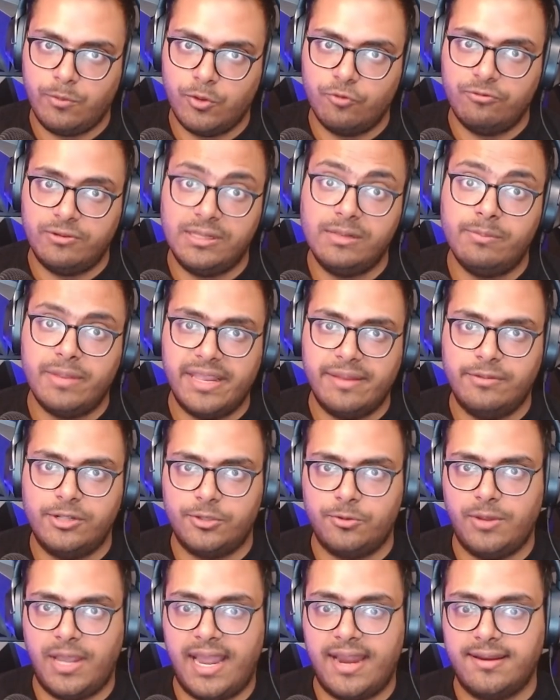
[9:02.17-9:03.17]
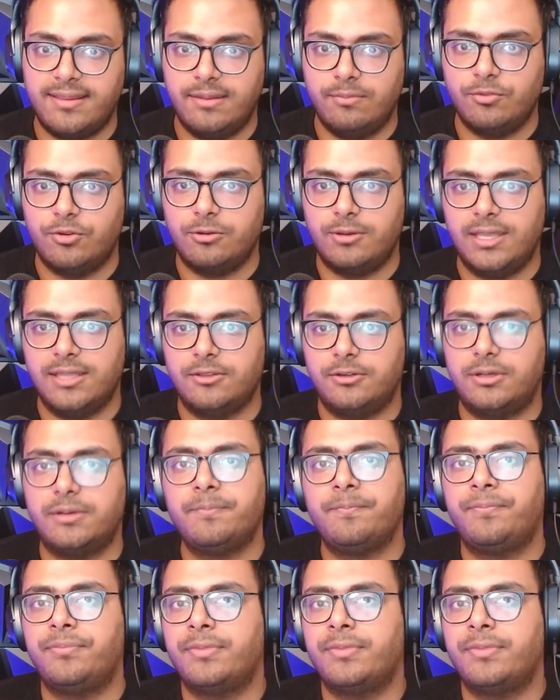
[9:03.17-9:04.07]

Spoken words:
you will be able to add them together.